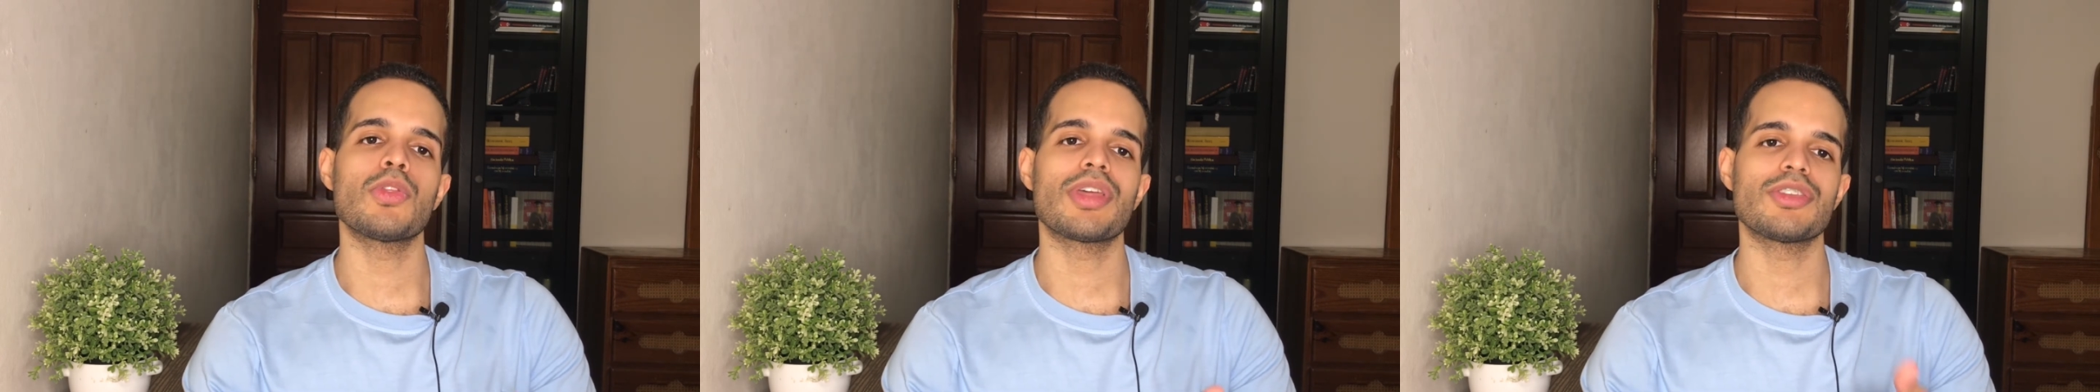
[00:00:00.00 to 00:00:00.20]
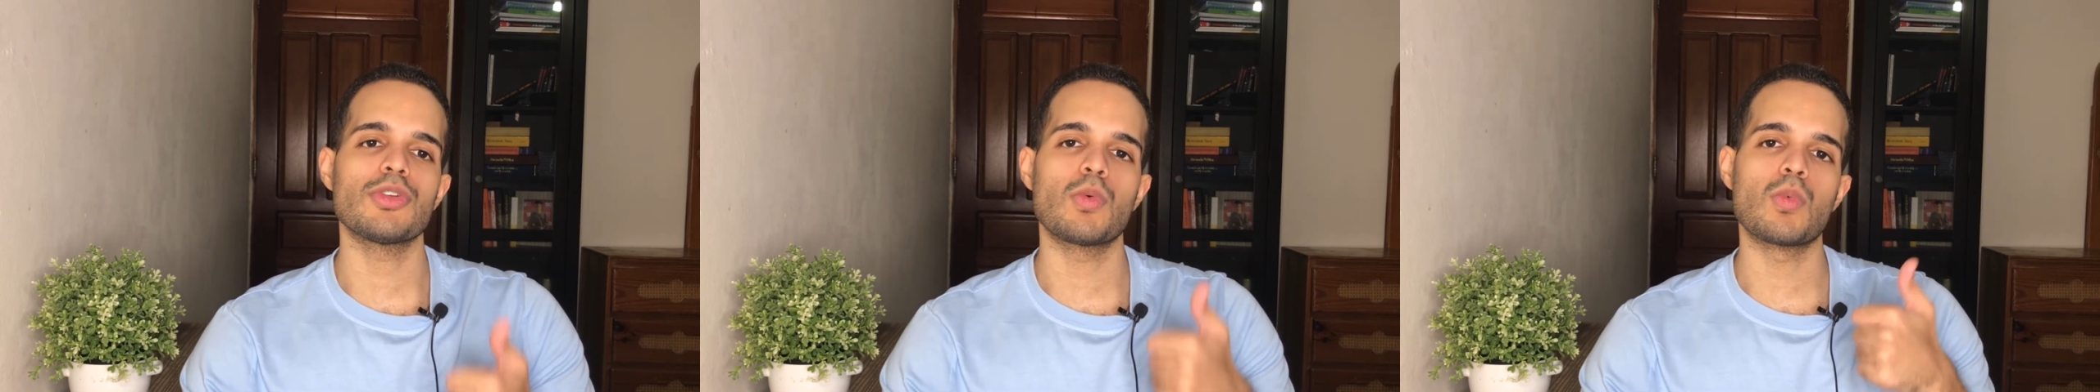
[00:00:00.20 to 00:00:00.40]

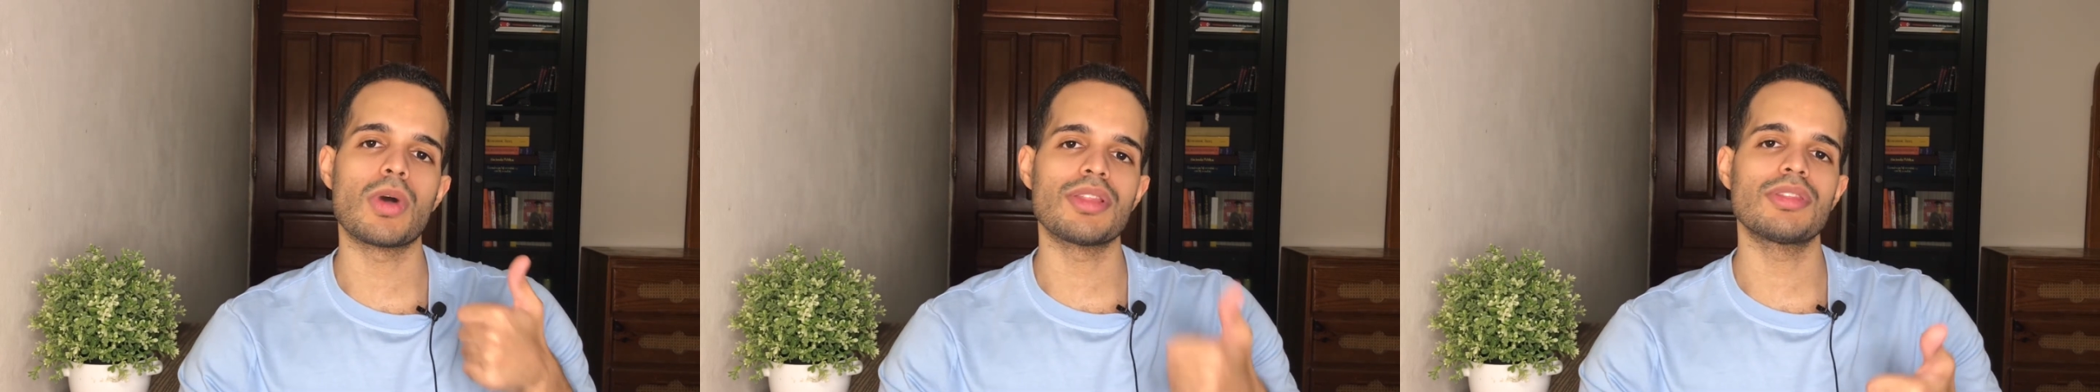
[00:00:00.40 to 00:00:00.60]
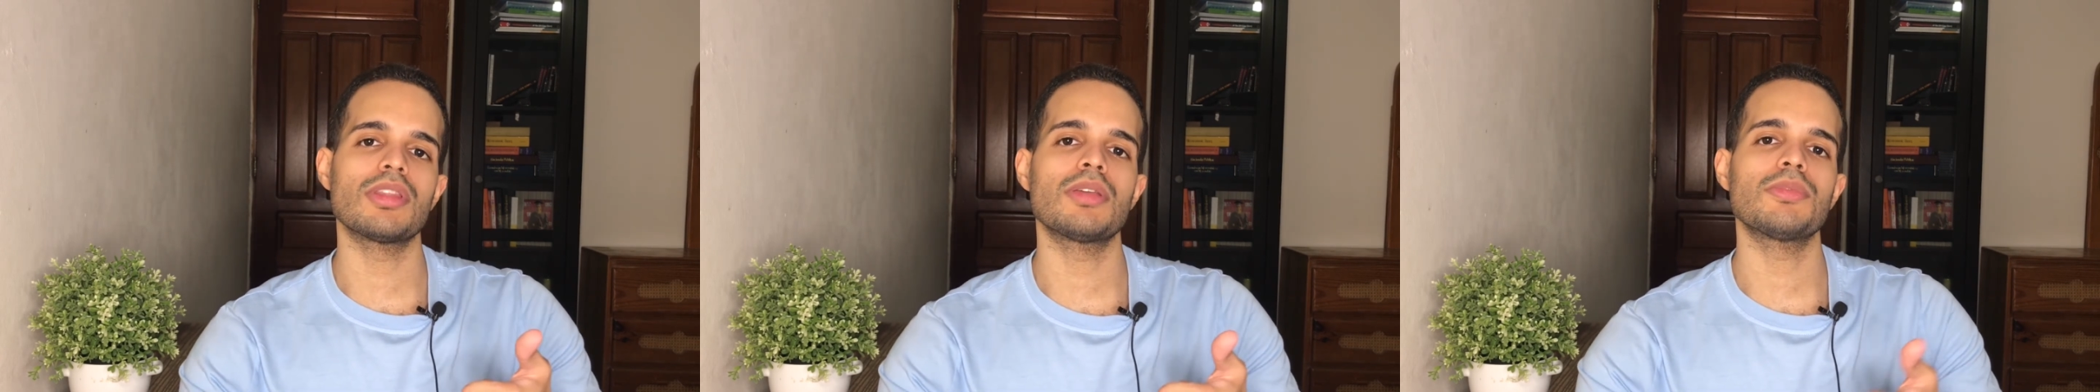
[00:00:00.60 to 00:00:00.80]
that you
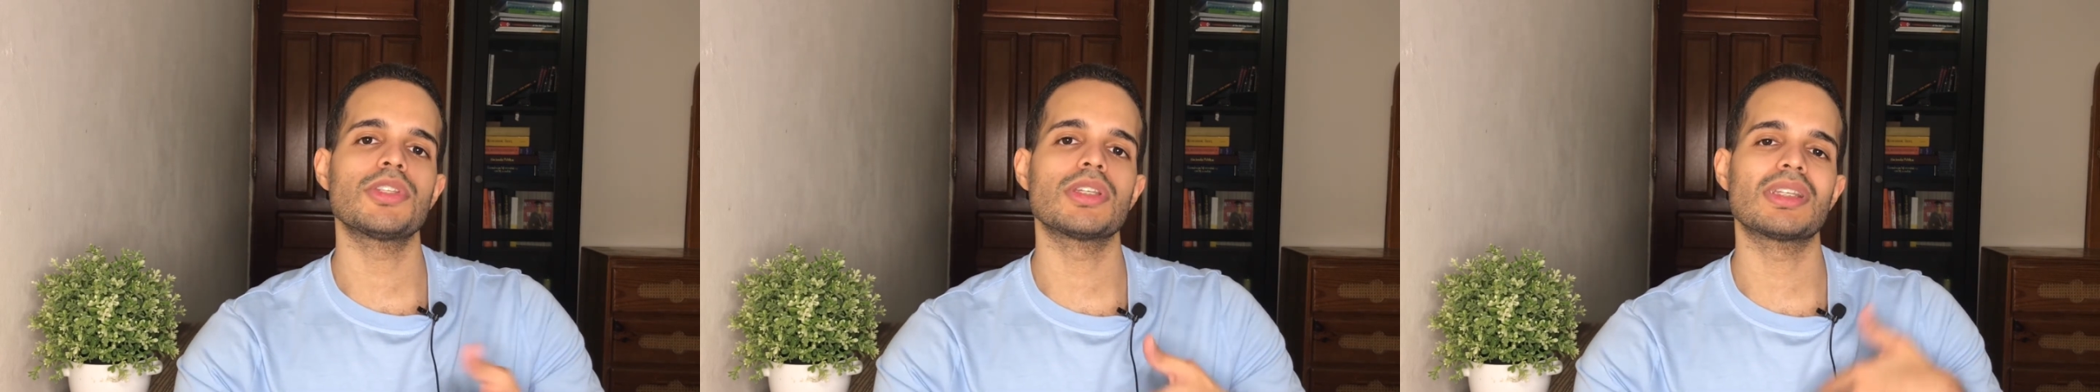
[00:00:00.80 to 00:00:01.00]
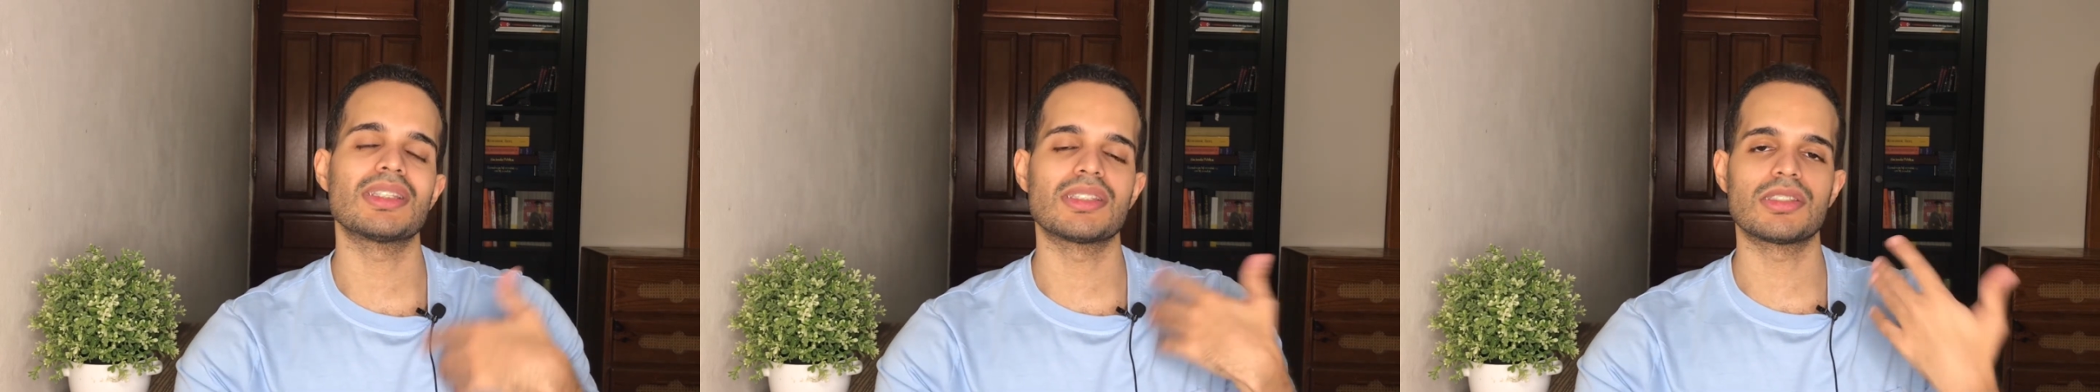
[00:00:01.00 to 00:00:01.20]
want them to
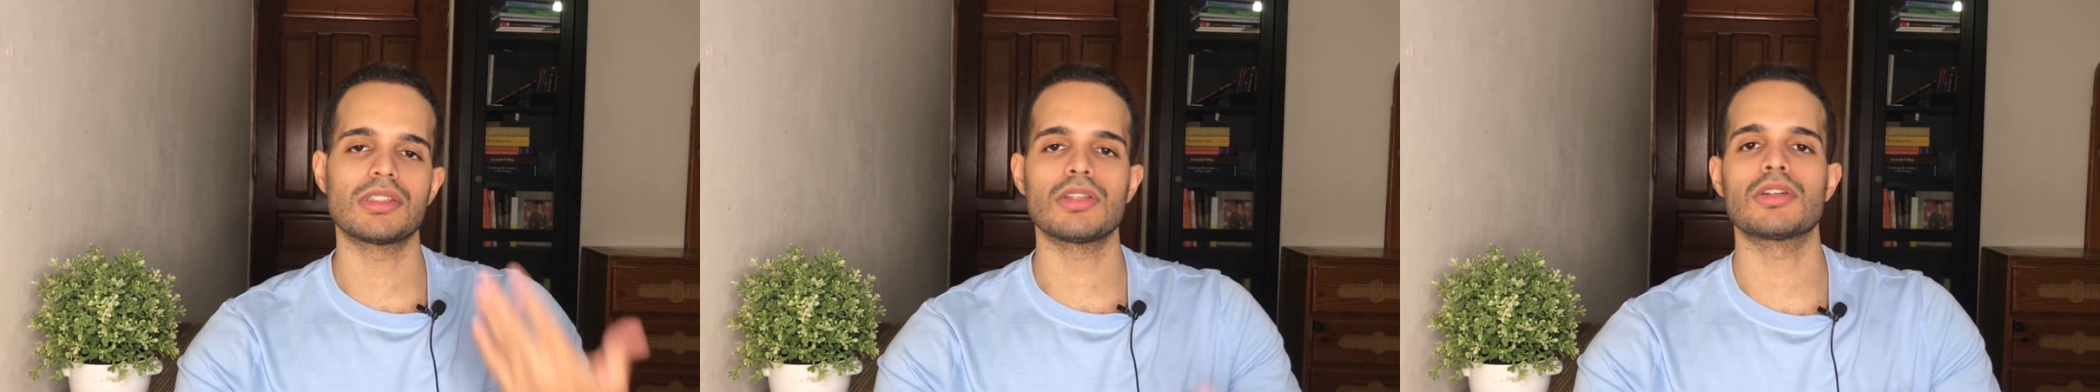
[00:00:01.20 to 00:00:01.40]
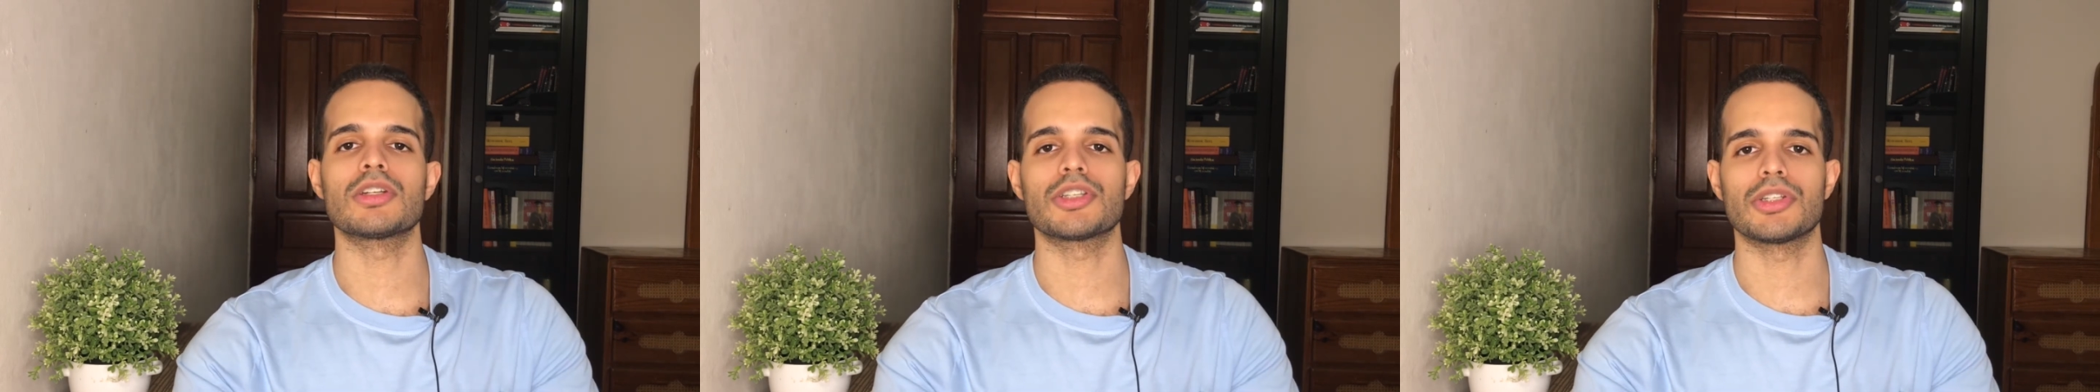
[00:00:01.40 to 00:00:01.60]

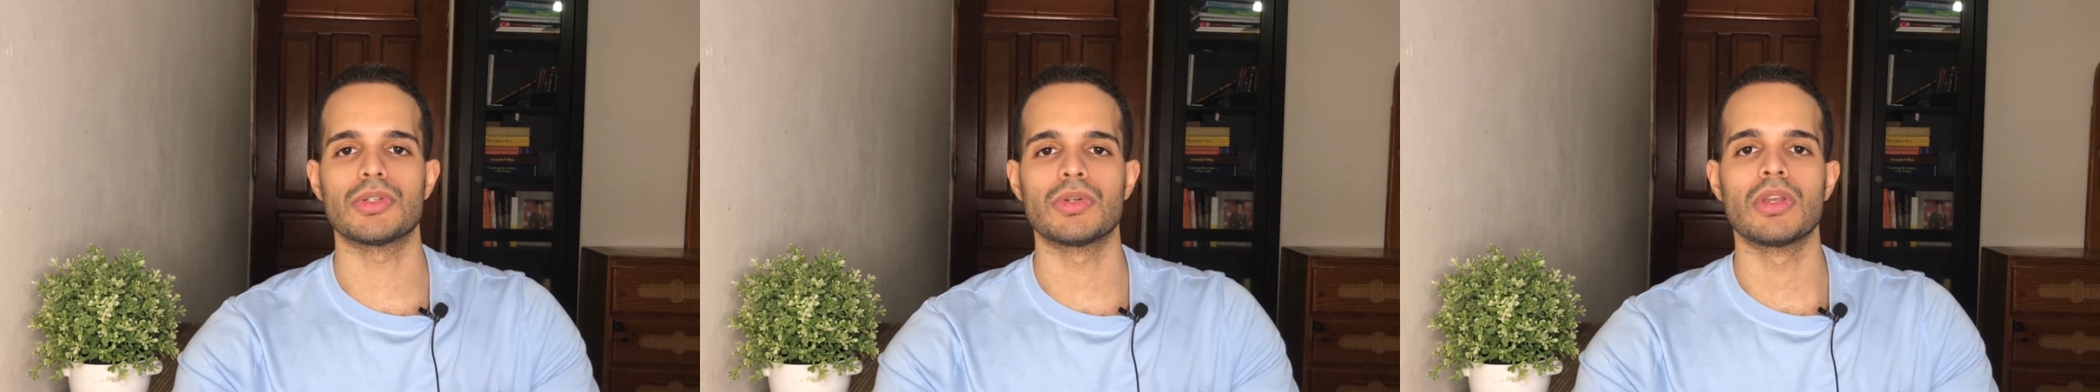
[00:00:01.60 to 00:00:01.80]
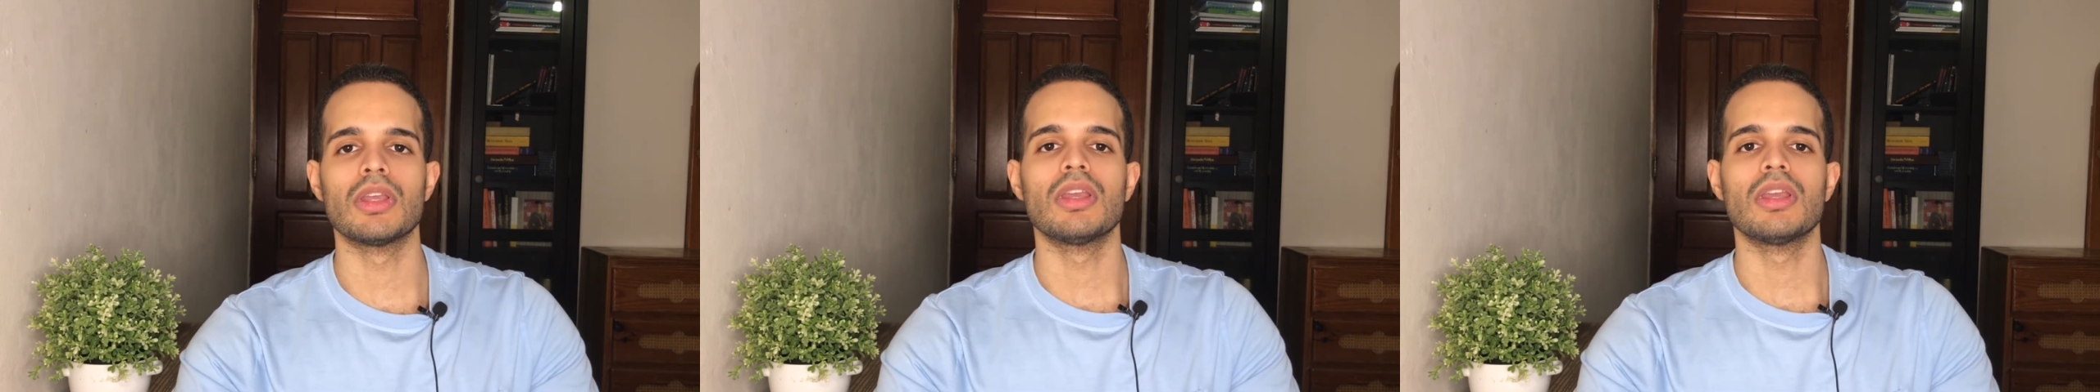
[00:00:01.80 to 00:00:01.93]
consider you